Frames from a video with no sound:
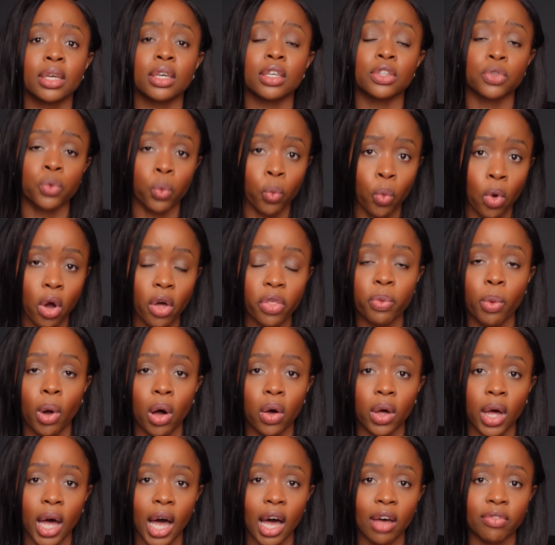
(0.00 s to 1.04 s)
it's
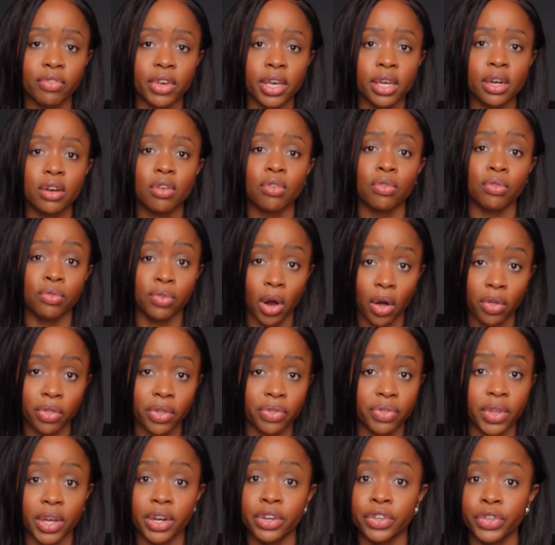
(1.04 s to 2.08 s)
worthwhile having rather
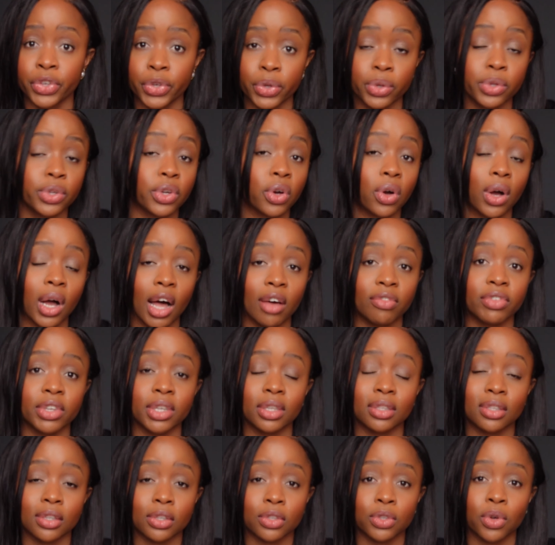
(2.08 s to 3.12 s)
than you not having
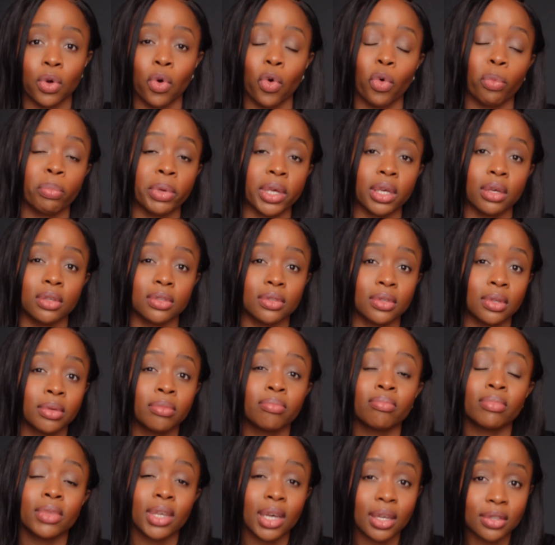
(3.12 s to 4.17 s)
it at all, because
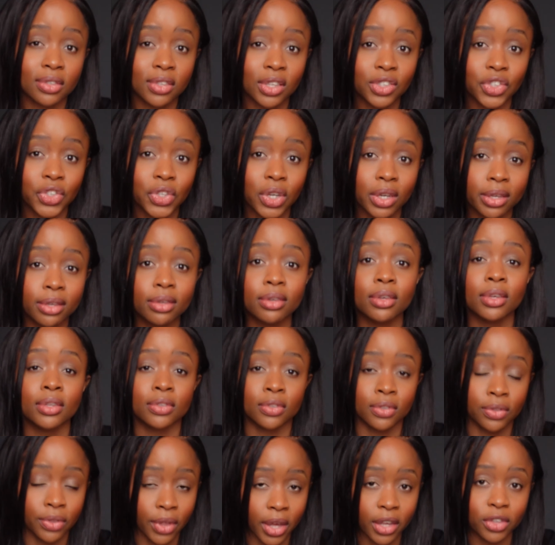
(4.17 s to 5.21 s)
essentially
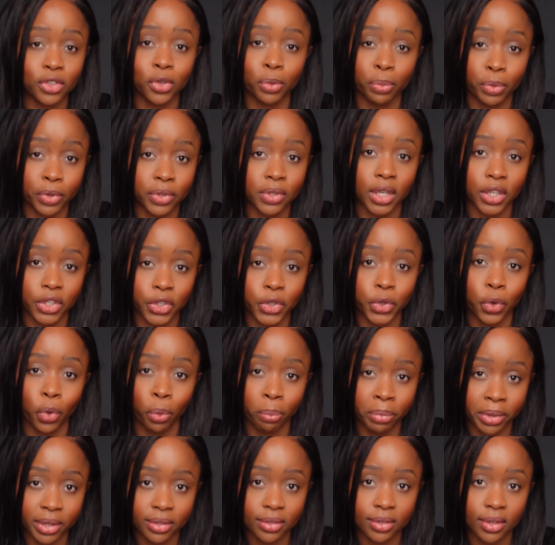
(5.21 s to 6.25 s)
it's there to protect your
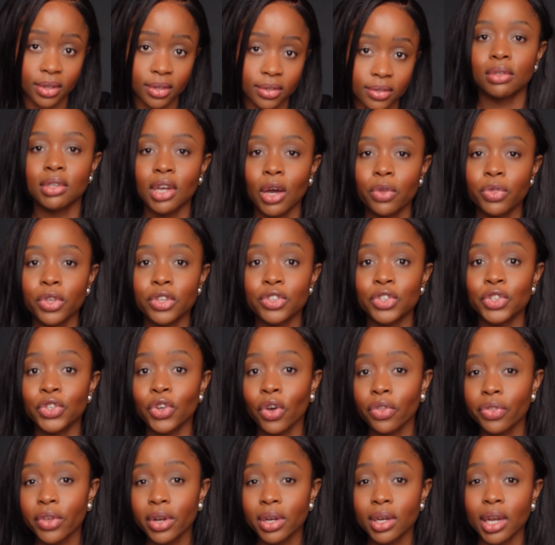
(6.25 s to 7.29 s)
business. Now, there's
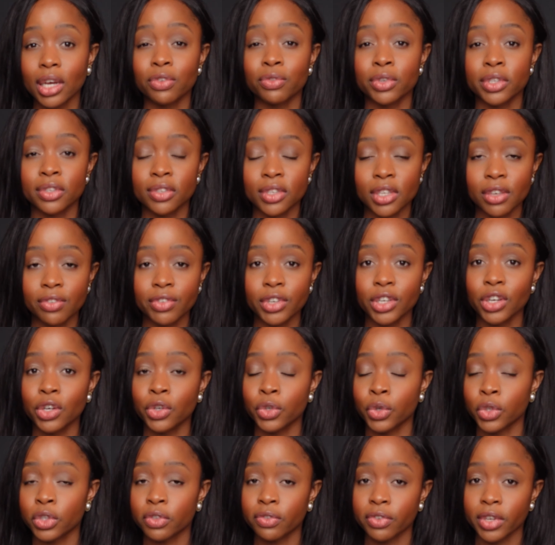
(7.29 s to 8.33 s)
nothing like receiving a
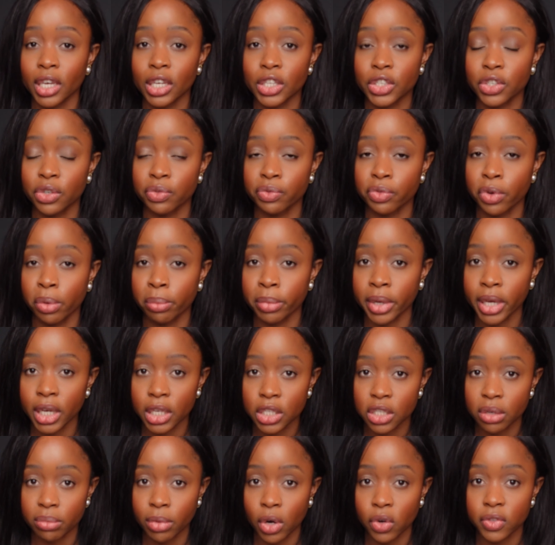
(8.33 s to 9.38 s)
notification from
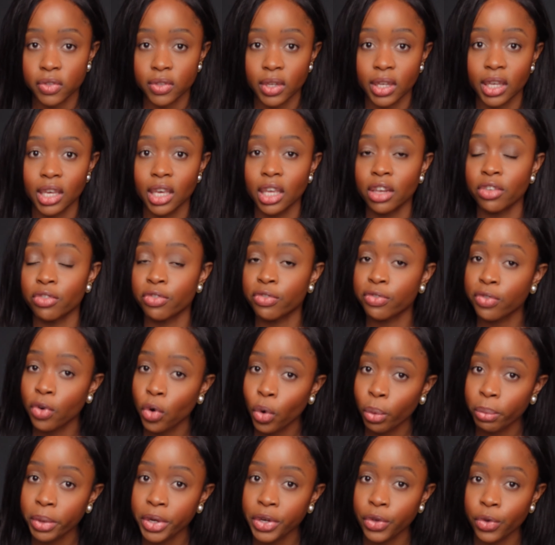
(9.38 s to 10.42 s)
HMRC
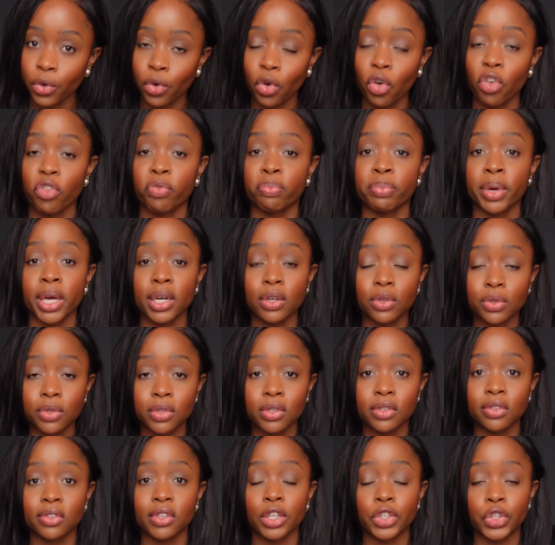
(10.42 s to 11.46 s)
informing you of
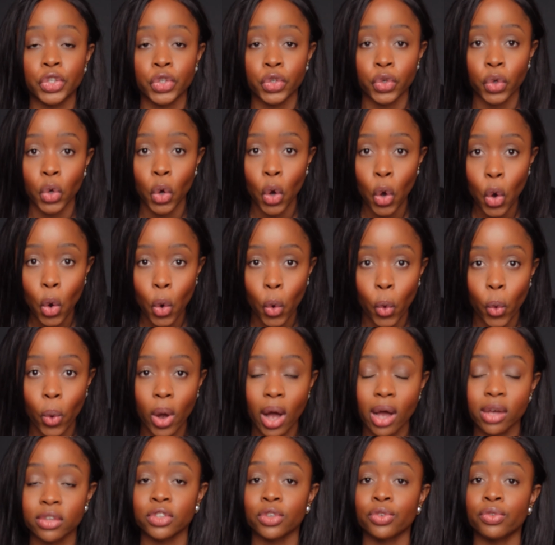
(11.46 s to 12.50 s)
penalties that you owe
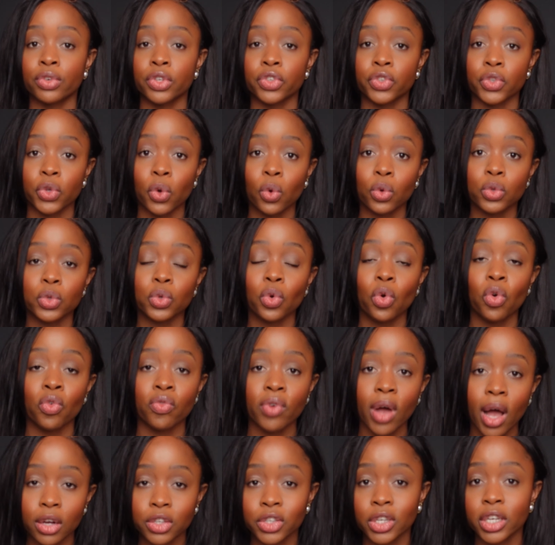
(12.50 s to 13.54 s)
as a result of
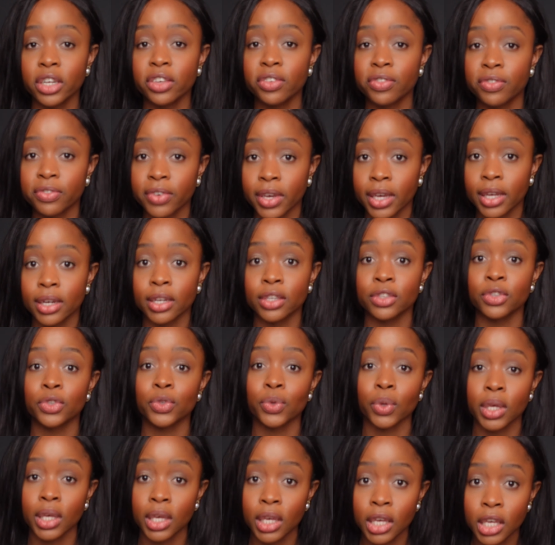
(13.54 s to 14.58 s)
actually failing
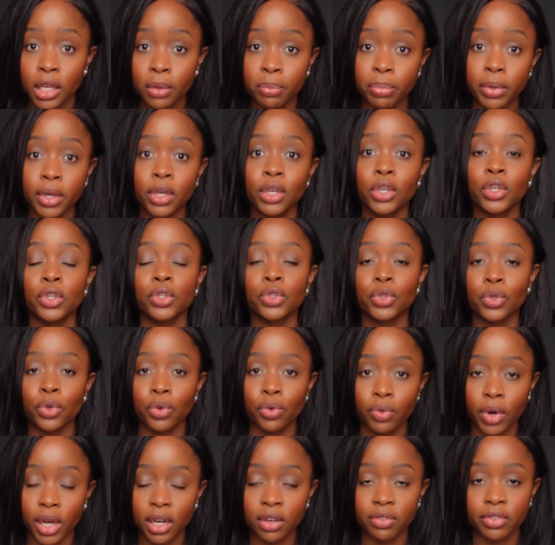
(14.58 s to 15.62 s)
to keep to
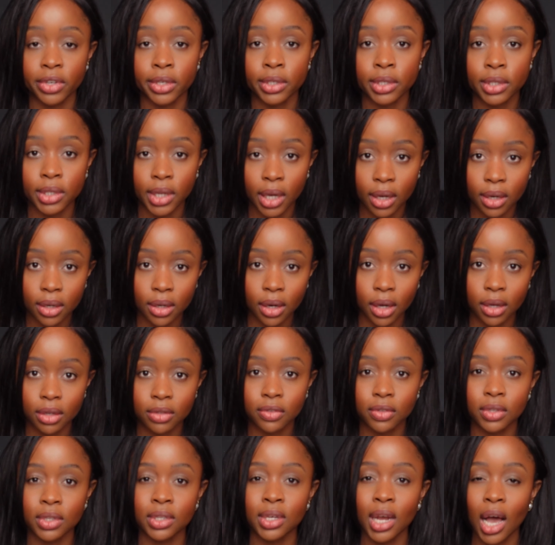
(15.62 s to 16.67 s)
relevant
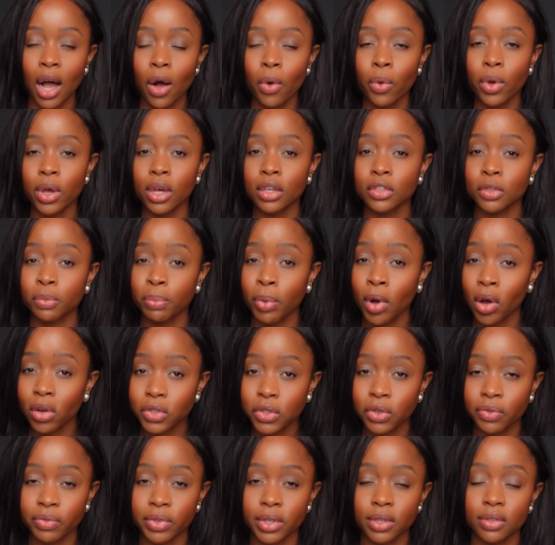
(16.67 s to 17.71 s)
deadlines. Now, as
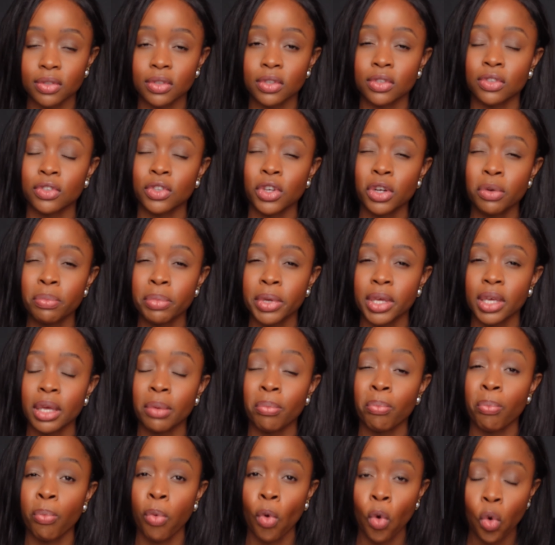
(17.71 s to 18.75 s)
part of this, it's going to be
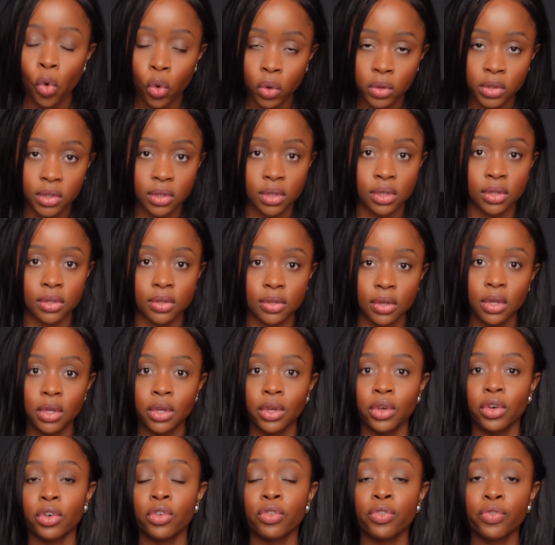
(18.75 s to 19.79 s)
important
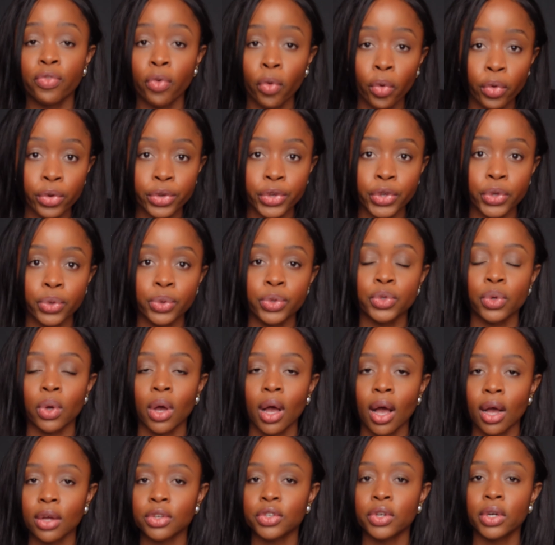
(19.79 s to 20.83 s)
for you to
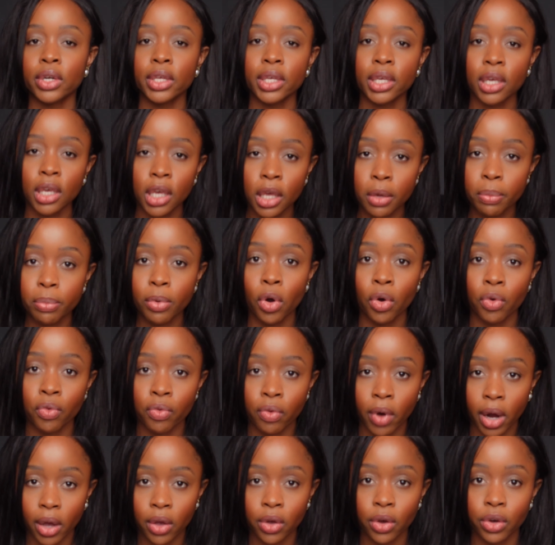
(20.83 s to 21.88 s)
actually keep a
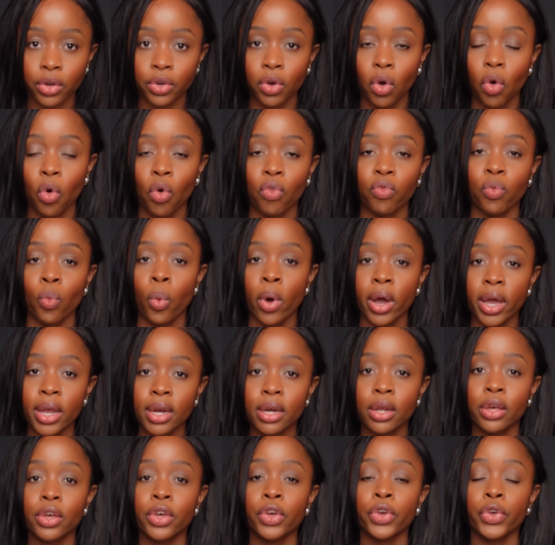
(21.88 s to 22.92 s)
record of
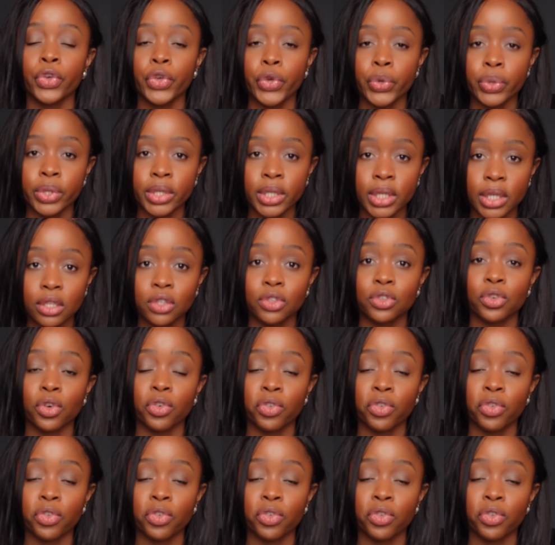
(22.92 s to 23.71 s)
when you need to